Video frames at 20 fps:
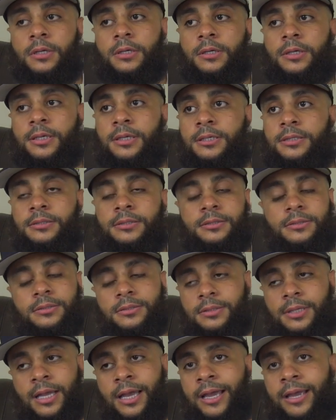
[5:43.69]
cause
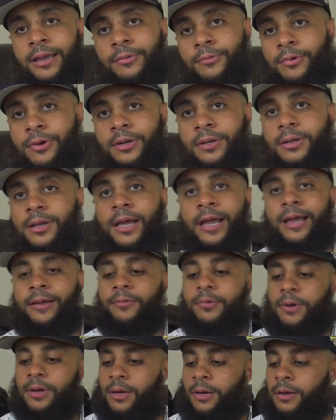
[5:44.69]
I ain't wanna, I
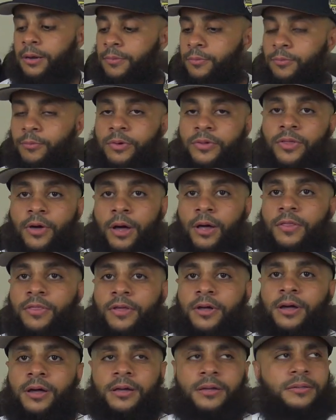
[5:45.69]
ain't, um, with all
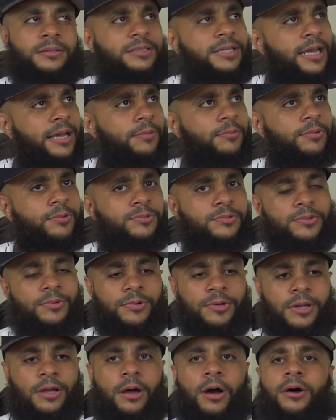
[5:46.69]
the, damn, what's going on?